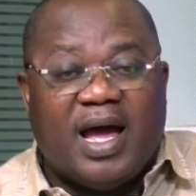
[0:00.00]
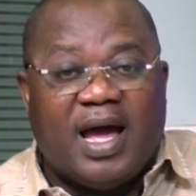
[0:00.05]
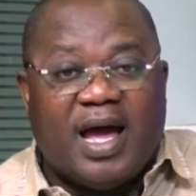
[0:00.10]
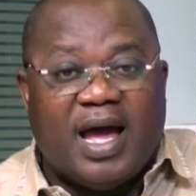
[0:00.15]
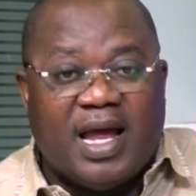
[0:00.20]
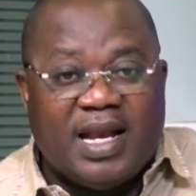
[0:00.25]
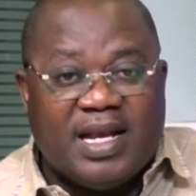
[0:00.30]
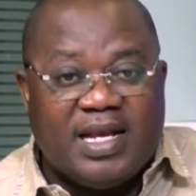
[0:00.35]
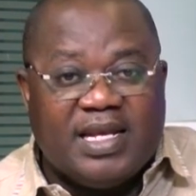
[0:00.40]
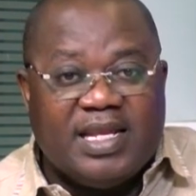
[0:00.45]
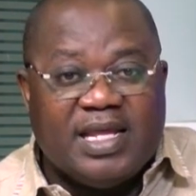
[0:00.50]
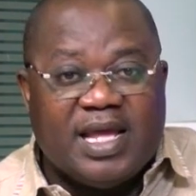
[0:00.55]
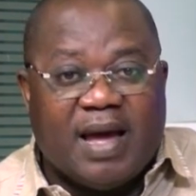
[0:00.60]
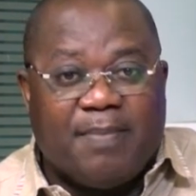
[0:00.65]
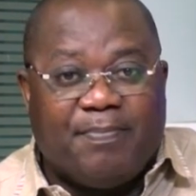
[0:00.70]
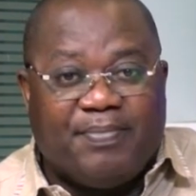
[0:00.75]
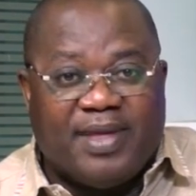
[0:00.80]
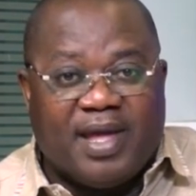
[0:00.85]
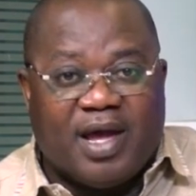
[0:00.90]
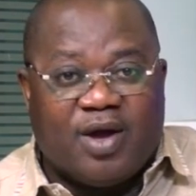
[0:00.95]
Andy
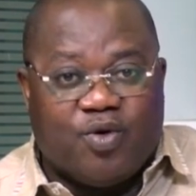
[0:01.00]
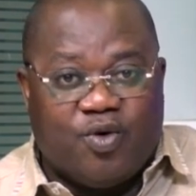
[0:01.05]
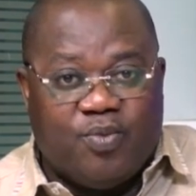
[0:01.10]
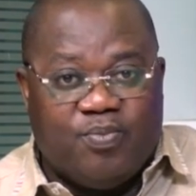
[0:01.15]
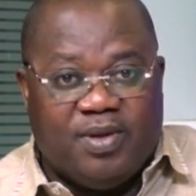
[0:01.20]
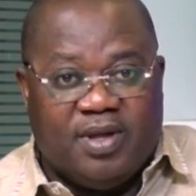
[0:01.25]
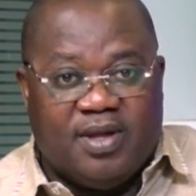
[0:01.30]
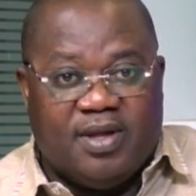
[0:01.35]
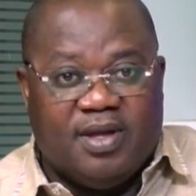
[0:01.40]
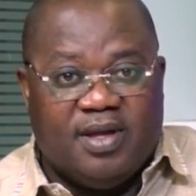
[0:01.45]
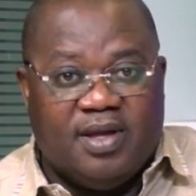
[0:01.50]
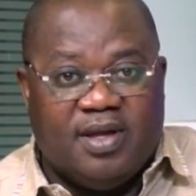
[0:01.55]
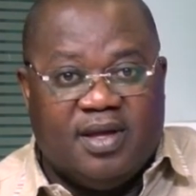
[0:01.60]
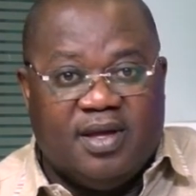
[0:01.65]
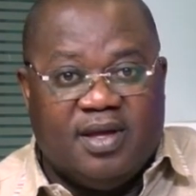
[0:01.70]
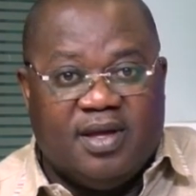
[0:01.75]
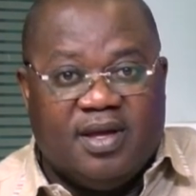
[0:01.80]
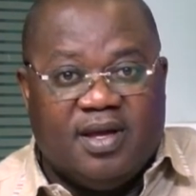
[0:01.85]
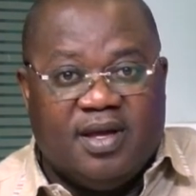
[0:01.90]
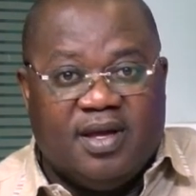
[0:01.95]
Apia Kubi
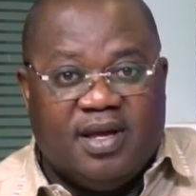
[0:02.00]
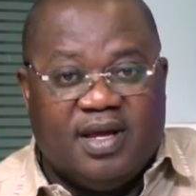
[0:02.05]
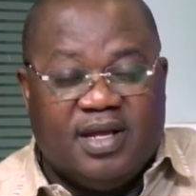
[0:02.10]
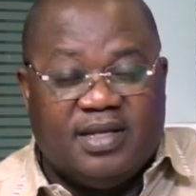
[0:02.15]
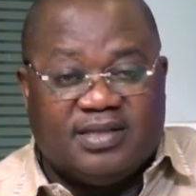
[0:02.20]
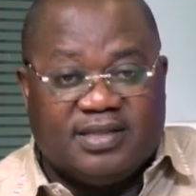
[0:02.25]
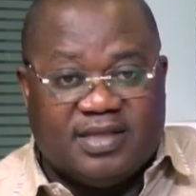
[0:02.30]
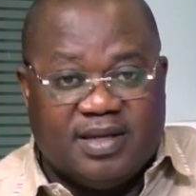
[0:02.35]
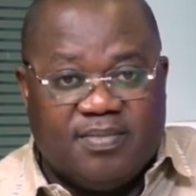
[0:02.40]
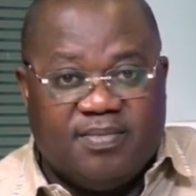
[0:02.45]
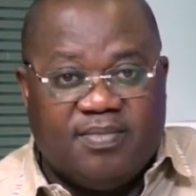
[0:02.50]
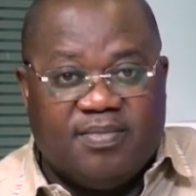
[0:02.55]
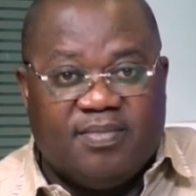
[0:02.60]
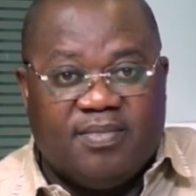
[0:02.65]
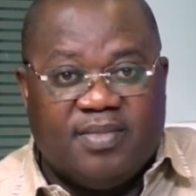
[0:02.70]
nsem